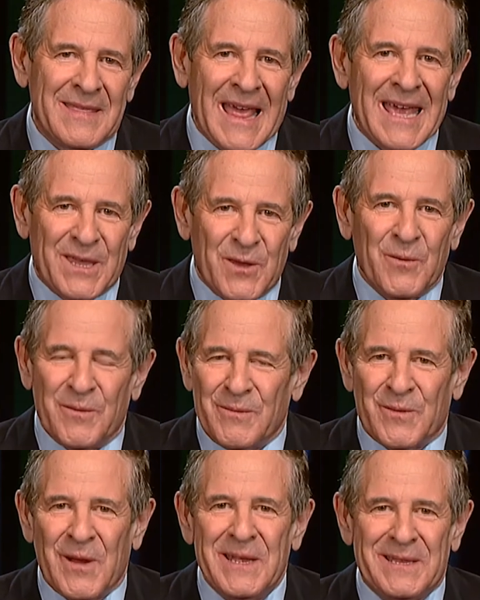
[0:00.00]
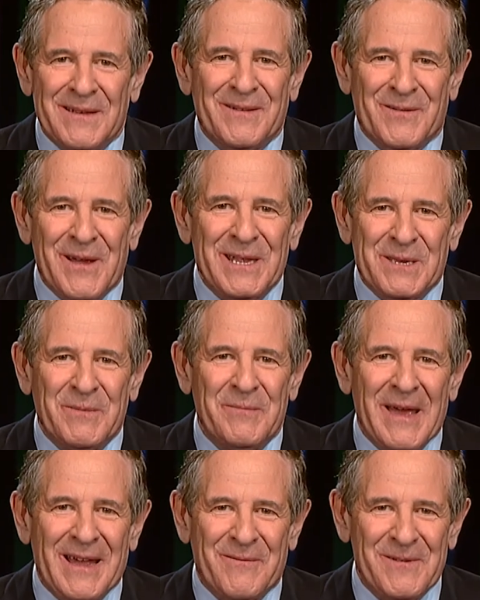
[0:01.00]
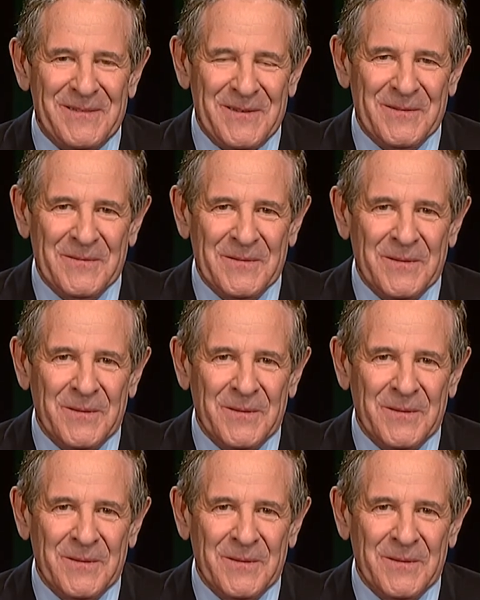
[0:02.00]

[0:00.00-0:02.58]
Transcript: Thank you. Great to great to be back with you.